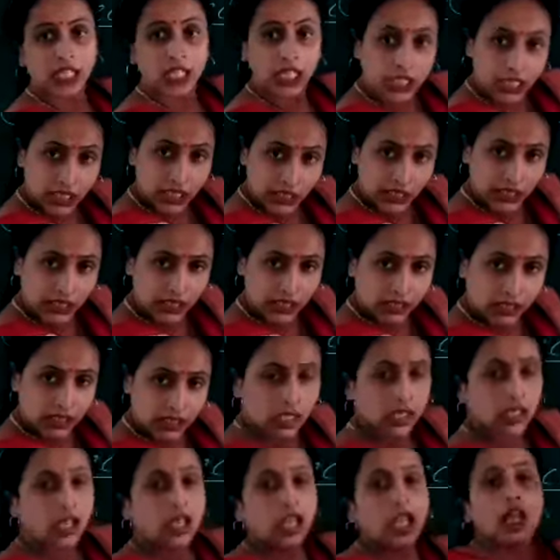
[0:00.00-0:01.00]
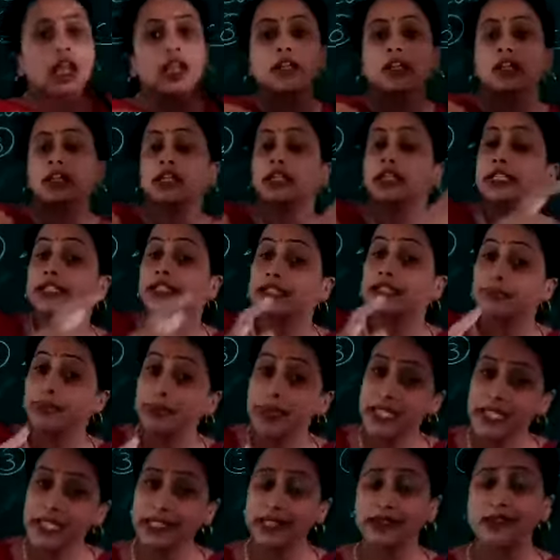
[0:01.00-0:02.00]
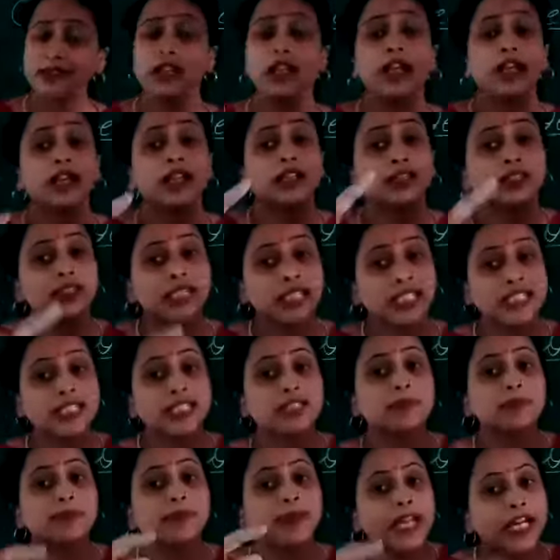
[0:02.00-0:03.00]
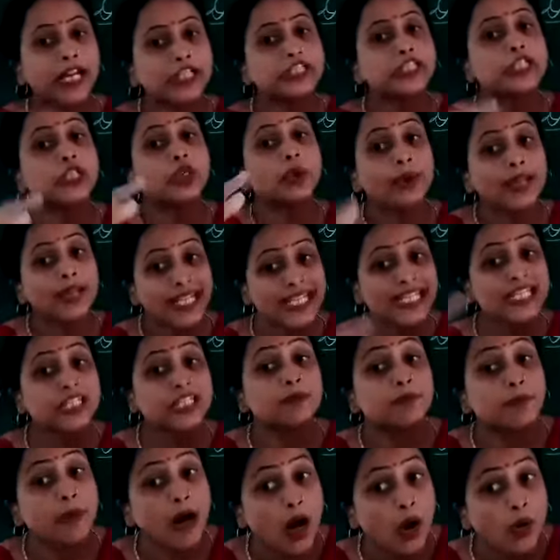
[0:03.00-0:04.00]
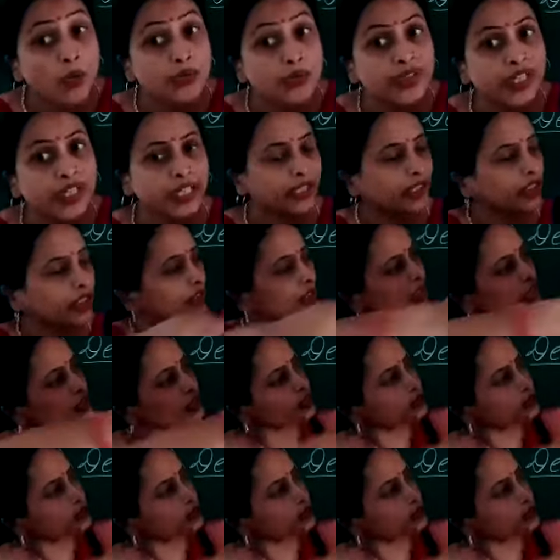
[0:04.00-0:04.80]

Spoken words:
Clear? Means this plateau is bounded.